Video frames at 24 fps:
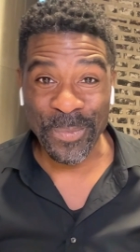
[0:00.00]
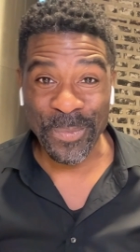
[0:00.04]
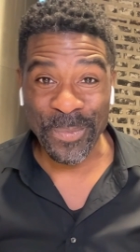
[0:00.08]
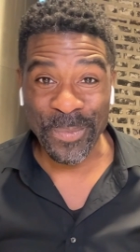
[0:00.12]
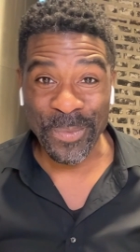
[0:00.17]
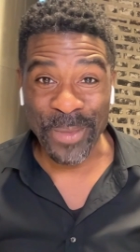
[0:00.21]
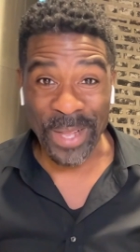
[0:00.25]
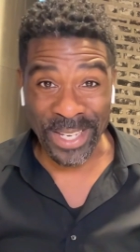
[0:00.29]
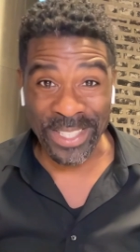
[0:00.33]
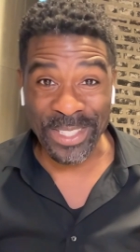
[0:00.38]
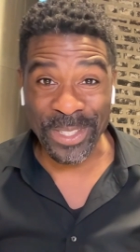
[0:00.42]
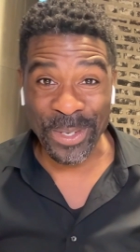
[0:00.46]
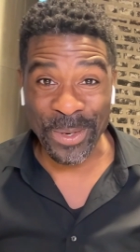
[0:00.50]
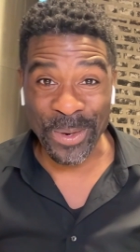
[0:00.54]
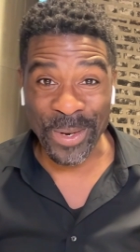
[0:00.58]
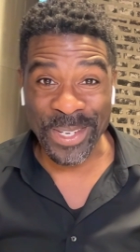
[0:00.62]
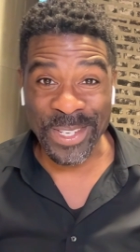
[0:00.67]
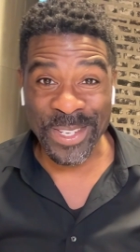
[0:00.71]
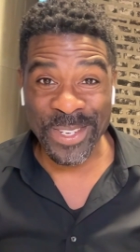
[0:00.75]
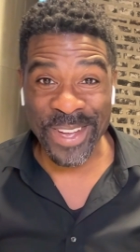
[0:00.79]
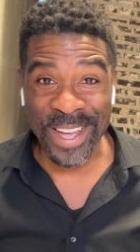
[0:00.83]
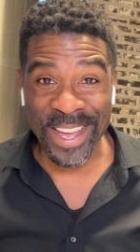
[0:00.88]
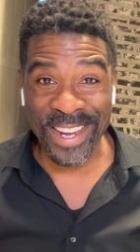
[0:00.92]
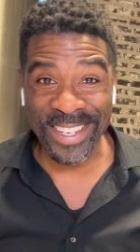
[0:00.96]
That's a great
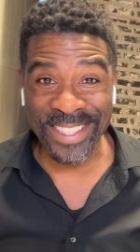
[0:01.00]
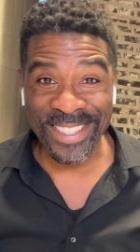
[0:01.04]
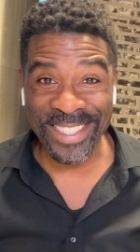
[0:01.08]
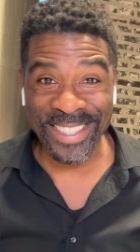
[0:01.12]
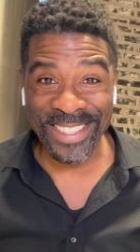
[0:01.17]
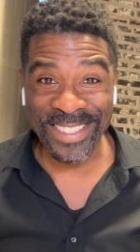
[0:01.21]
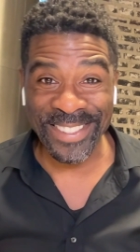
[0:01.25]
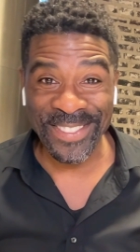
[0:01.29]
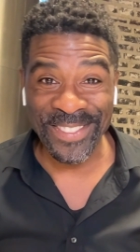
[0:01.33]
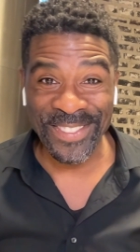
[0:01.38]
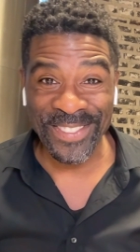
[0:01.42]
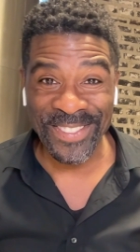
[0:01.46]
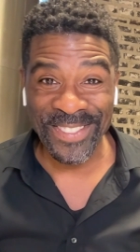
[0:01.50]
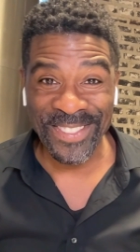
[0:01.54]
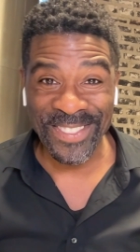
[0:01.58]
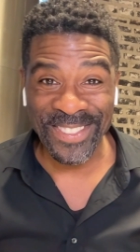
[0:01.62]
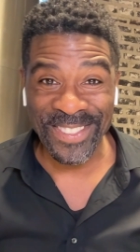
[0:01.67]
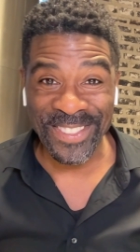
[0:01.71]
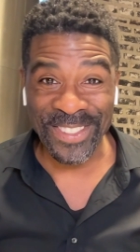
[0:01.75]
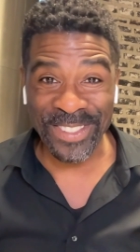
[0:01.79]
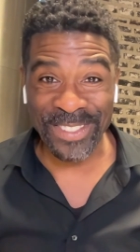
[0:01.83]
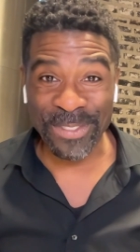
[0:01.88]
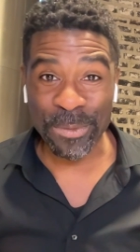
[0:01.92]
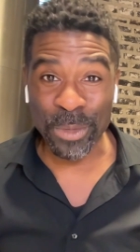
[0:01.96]
strategy,
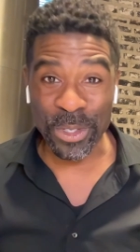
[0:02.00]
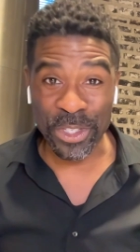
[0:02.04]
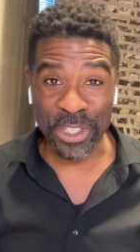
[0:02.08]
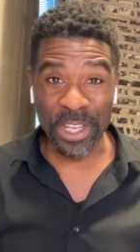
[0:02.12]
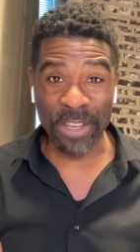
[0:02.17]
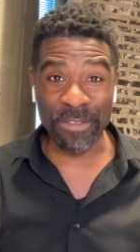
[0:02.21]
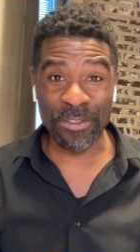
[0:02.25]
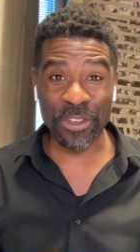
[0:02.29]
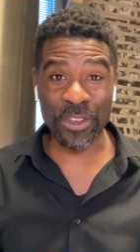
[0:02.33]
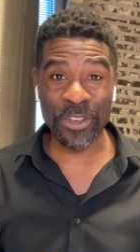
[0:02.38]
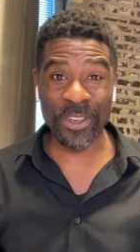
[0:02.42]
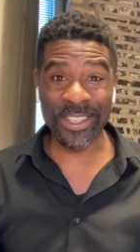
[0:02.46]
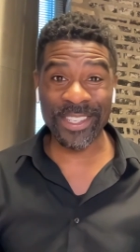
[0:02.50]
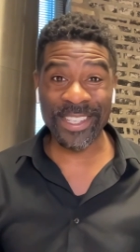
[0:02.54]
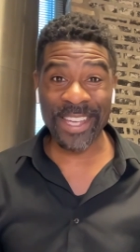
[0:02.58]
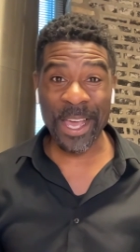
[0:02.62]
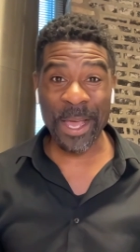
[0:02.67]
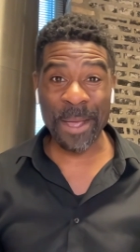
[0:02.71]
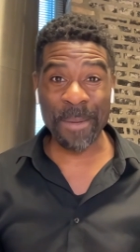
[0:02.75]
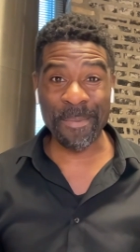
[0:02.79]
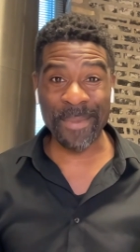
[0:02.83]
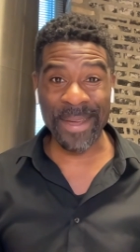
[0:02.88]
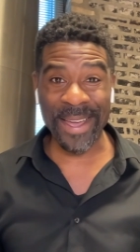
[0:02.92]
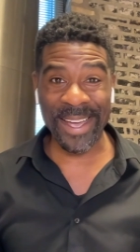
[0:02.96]
which gives you your time
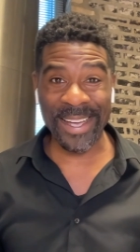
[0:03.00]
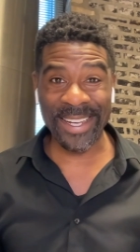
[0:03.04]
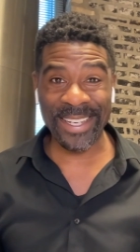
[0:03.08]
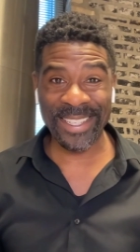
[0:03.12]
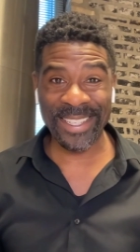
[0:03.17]
back.